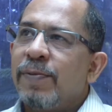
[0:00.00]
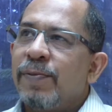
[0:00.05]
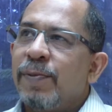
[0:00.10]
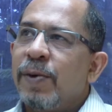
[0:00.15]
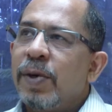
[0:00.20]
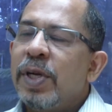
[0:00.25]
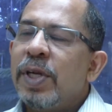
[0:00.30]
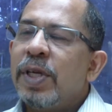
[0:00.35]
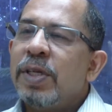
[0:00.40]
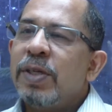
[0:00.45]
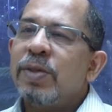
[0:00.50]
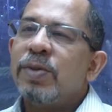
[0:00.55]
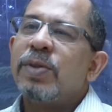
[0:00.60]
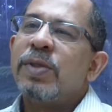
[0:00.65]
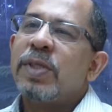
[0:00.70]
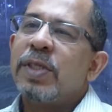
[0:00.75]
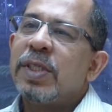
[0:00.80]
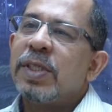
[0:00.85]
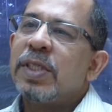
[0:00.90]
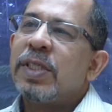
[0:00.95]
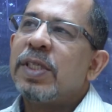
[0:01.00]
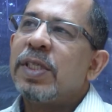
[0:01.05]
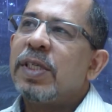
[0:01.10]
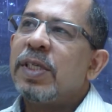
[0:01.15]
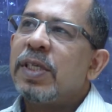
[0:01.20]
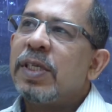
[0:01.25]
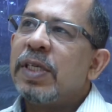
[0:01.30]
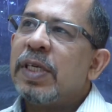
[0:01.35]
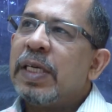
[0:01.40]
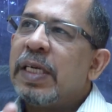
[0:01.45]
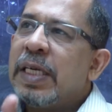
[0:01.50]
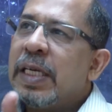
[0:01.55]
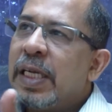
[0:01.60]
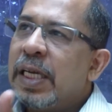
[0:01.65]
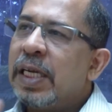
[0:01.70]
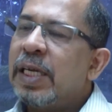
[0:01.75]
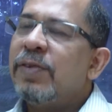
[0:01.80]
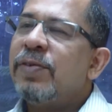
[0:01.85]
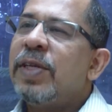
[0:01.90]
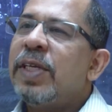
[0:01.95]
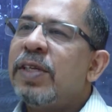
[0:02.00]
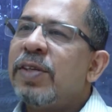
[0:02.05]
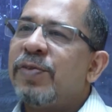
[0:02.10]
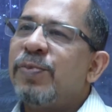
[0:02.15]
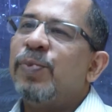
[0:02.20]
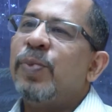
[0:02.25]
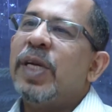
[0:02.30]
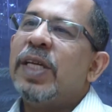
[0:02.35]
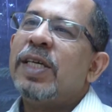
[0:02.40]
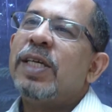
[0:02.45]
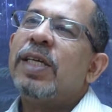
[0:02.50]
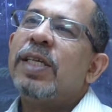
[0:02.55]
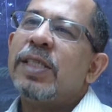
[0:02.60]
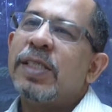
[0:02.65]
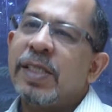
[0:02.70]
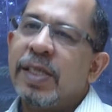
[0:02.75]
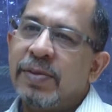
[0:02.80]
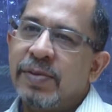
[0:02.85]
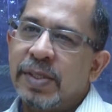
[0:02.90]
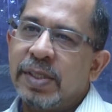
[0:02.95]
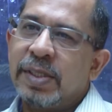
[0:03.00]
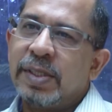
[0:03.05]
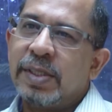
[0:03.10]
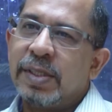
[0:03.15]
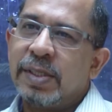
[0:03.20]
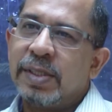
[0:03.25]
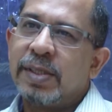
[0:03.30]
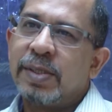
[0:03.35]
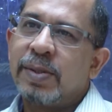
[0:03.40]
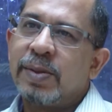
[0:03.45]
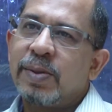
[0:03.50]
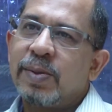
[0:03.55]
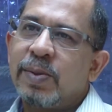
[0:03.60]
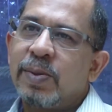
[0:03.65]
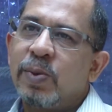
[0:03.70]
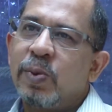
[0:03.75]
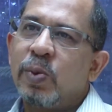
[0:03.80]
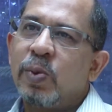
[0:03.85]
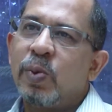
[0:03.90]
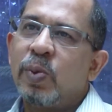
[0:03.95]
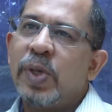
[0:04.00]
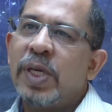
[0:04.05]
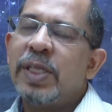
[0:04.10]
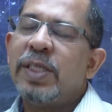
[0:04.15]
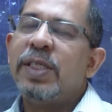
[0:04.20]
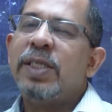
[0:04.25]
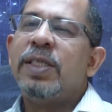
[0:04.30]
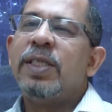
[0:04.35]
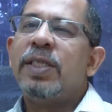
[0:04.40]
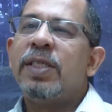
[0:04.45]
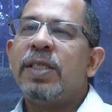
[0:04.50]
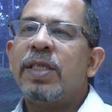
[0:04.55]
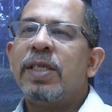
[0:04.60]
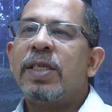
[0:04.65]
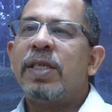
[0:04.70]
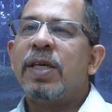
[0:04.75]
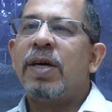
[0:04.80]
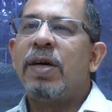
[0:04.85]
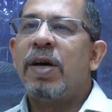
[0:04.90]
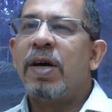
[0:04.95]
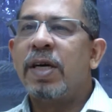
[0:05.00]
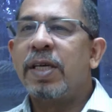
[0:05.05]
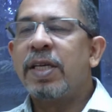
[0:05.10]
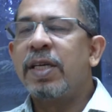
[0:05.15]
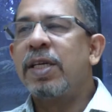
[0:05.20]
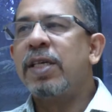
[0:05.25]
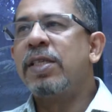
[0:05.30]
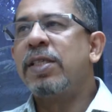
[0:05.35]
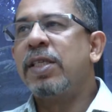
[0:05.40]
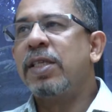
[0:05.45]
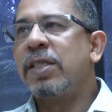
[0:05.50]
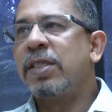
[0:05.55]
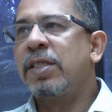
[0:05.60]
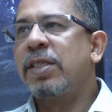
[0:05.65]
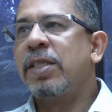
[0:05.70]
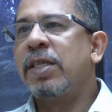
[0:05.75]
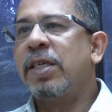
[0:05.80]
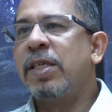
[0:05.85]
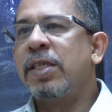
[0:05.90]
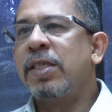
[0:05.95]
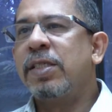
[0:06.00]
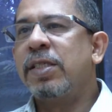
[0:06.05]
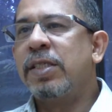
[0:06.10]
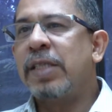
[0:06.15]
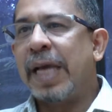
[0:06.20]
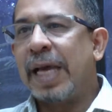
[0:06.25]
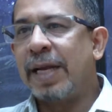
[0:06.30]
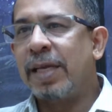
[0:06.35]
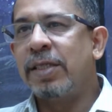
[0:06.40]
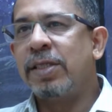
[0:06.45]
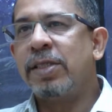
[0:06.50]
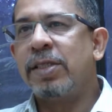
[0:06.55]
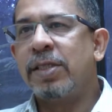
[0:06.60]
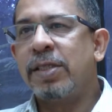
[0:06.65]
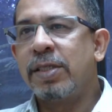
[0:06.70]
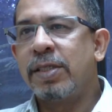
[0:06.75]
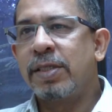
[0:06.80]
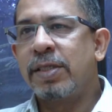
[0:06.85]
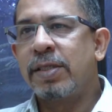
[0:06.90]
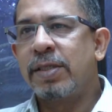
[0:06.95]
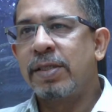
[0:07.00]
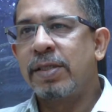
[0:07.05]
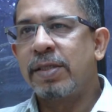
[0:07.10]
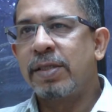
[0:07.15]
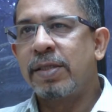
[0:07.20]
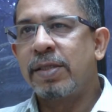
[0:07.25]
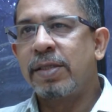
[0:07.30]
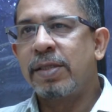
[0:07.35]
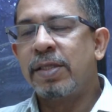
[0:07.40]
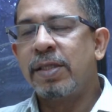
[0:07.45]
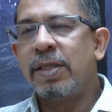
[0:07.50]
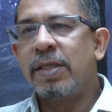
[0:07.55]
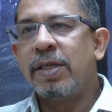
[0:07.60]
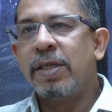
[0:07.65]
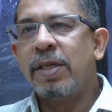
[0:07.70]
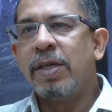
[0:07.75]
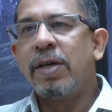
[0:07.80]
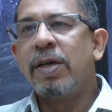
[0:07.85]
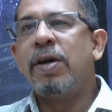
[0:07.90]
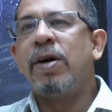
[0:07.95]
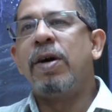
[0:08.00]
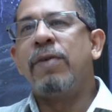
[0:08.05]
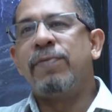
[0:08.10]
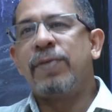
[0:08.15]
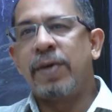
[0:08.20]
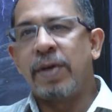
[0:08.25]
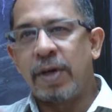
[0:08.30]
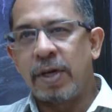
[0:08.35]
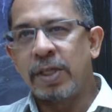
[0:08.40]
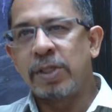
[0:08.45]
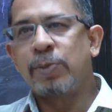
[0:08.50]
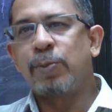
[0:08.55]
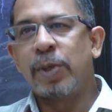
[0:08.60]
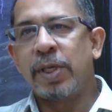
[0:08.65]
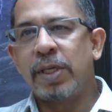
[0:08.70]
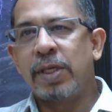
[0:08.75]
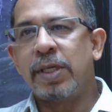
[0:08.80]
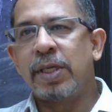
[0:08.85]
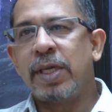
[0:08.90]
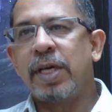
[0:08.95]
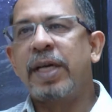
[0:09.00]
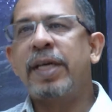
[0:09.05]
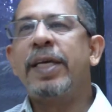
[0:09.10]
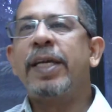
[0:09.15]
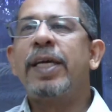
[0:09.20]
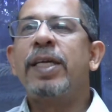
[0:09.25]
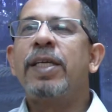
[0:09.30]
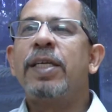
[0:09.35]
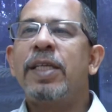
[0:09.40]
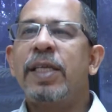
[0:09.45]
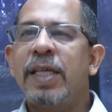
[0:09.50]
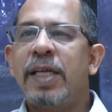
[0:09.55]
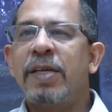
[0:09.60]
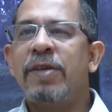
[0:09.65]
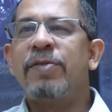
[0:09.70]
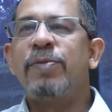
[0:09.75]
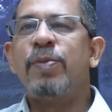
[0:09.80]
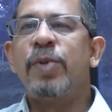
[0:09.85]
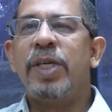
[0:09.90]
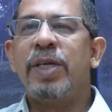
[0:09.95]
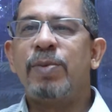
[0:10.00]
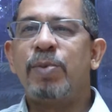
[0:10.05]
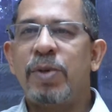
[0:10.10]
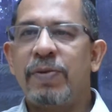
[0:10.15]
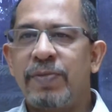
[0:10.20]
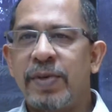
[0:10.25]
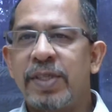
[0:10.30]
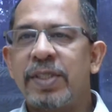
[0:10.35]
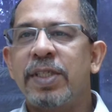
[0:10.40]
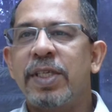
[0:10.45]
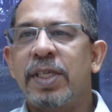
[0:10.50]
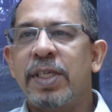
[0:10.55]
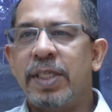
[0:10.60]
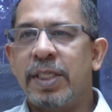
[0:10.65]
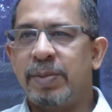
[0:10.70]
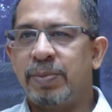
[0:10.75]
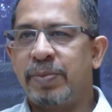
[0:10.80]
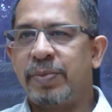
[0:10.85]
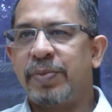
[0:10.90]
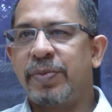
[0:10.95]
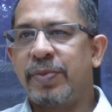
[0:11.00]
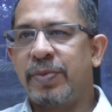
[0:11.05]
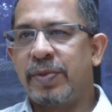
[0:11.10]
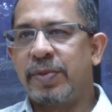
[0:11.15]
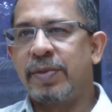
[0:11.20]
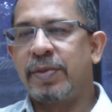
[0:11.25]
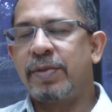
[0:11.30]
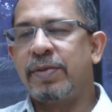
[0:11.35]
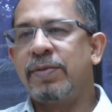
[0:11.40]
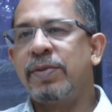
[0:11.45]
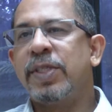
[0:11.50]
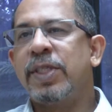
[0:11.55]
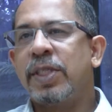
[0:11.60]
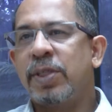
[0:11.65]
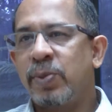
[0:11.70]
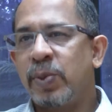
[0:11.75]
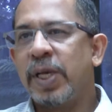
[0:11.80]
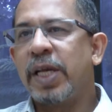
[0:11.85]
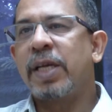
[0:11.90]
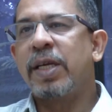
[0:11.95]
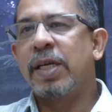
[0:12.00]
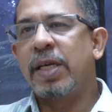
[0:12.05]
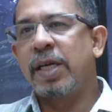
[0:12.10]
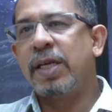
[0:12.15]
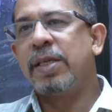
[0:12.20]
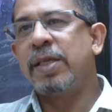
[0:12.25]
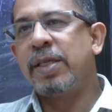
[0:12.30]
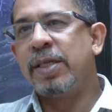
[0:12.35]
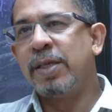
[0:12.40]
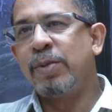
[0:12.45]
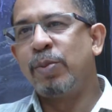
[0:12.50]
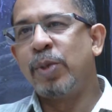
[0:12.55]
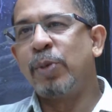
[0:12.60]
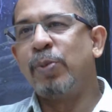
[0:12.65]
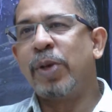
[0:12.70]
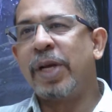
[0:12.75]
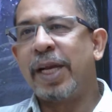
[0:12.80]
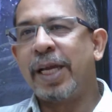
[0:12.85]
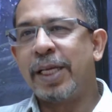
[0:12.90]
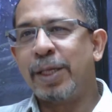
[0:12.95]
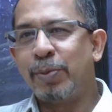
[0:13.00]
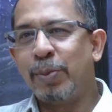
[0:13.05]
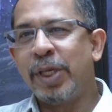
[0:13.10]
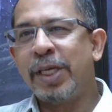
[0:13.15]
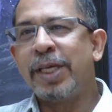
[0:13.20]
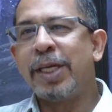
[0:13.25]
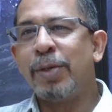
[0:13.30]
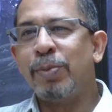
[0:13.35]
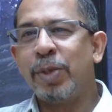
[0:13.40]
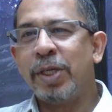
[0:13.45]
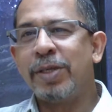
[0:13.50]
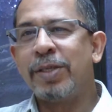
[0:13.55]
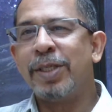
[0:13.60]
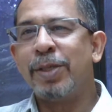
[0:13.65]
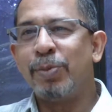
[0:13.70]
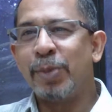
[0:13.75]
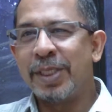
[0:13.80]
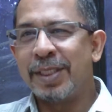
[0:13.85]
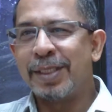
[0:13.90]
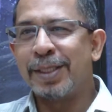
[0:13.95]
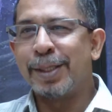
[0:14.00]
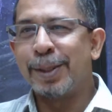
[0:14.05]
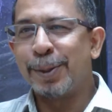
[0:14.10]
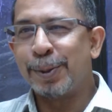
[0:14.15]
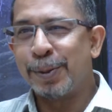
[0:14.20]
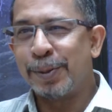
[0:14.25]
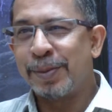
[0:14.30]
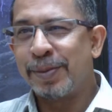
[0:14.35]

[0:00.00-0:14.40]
fully used in the delivery of medical services, while the organizational challenges of a hospital are taken care of by a professional team, which is where people like me come into the picture.